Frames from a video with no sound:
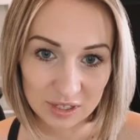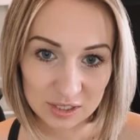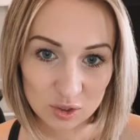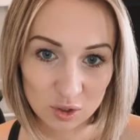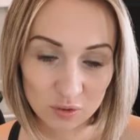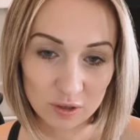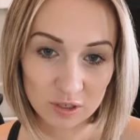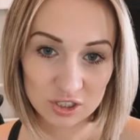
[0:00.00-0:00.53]

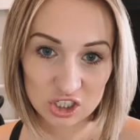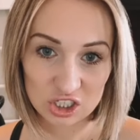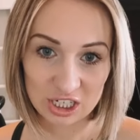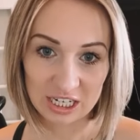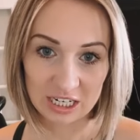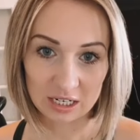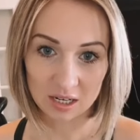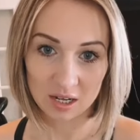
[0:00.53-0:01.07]
Soulful
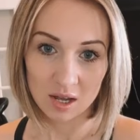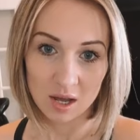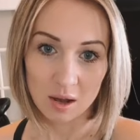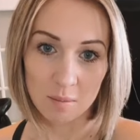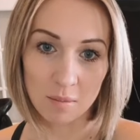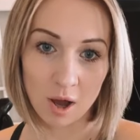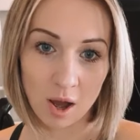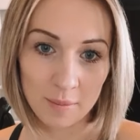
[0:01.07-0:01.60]
Chic,
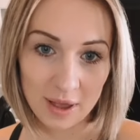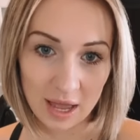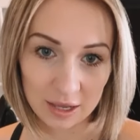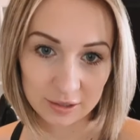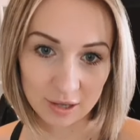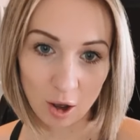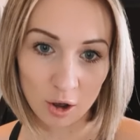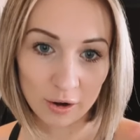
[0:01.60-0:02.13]
mom
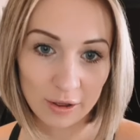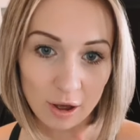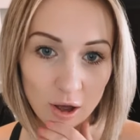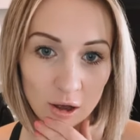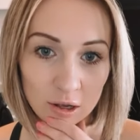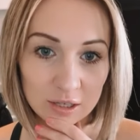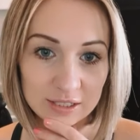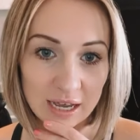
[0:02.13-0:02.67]
had
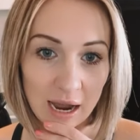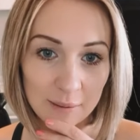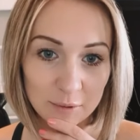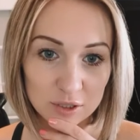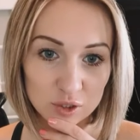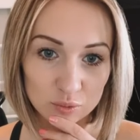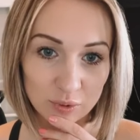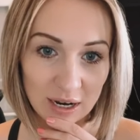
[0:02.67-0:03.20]

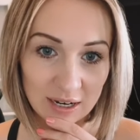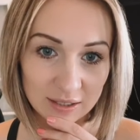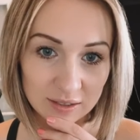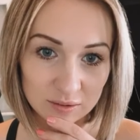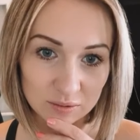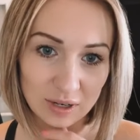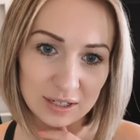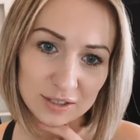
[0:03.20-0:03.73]
Alzheimer's,
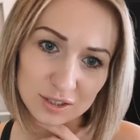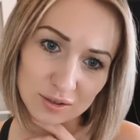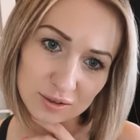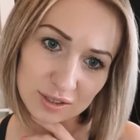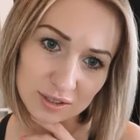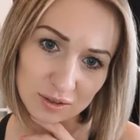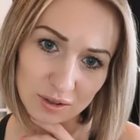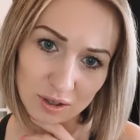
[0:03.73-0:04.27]
rest her
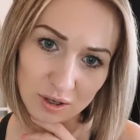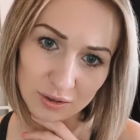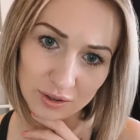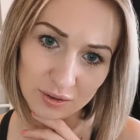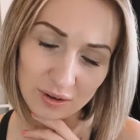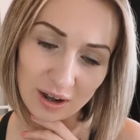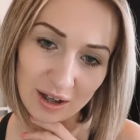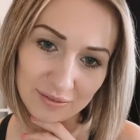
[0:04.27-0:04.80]
soul.
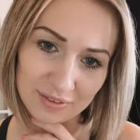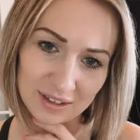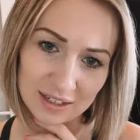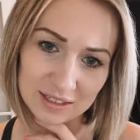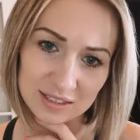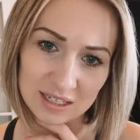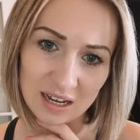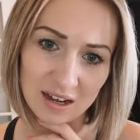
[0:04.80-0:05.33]
You got
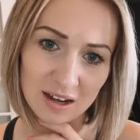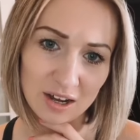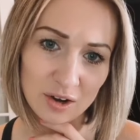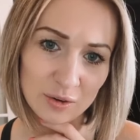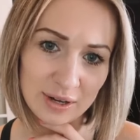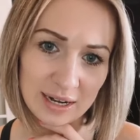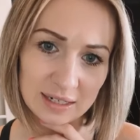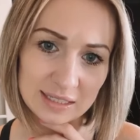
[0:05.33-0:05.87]
this.
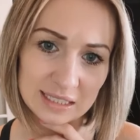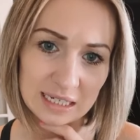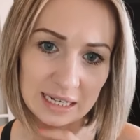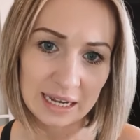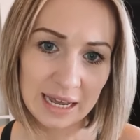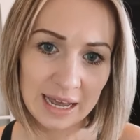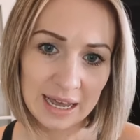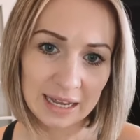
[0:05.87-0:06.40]
Oh,
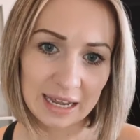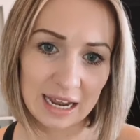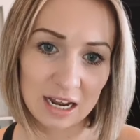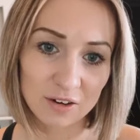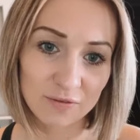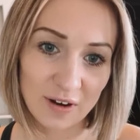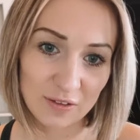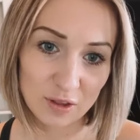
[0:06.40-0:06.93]
Nancy
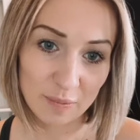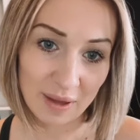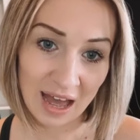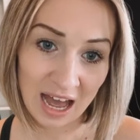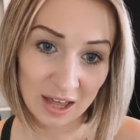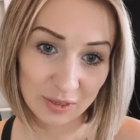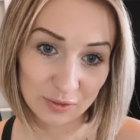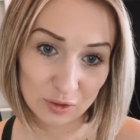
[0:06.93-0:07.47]
can't find the
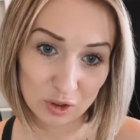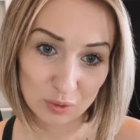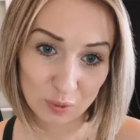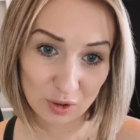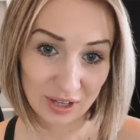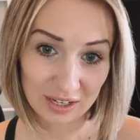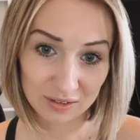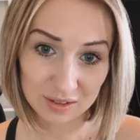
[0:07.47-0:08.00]

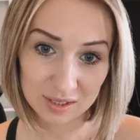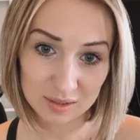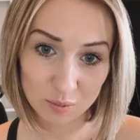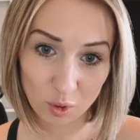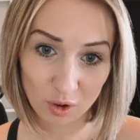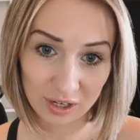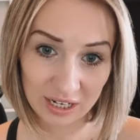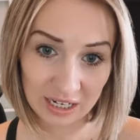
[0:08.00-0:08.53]
bathroom, or like this
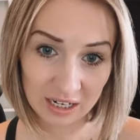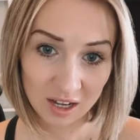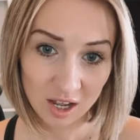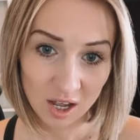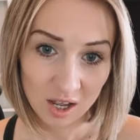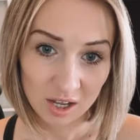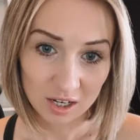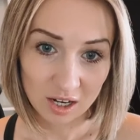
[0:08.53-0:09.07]
morning
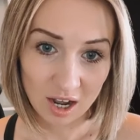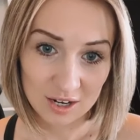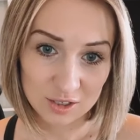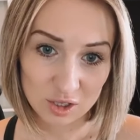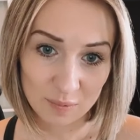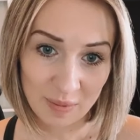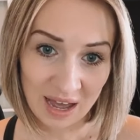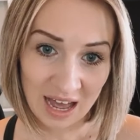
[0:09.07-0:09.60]
got
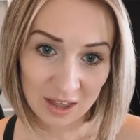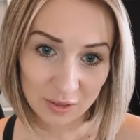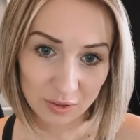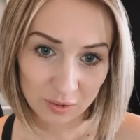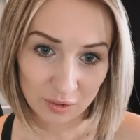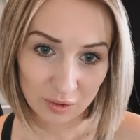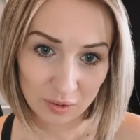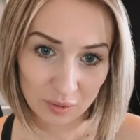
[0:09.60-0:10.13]
to the
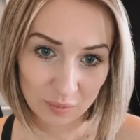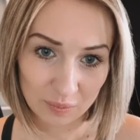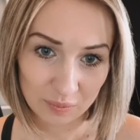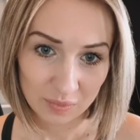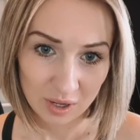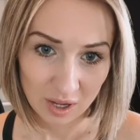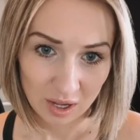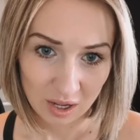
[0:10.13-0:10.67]

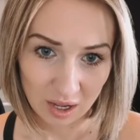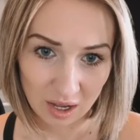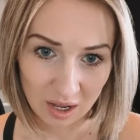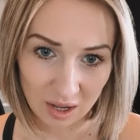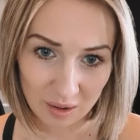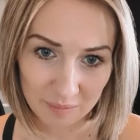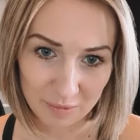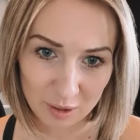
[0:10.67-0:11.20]
bathroom,
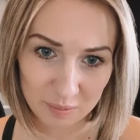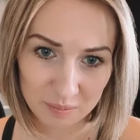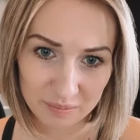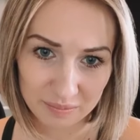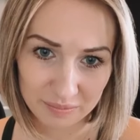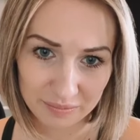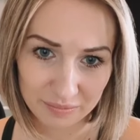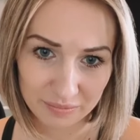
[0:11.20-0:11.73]
but